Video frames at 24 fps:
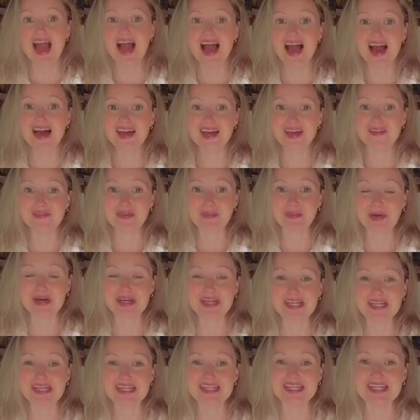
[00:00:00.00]
Hi
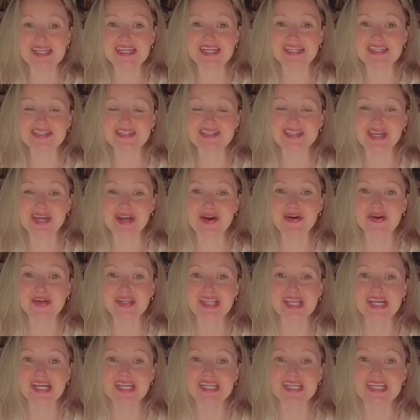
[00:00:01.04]
everybody, it's
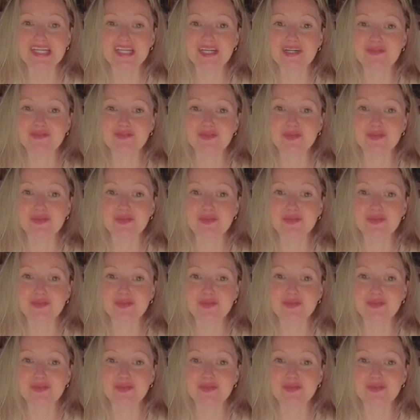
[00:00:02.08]
Carolina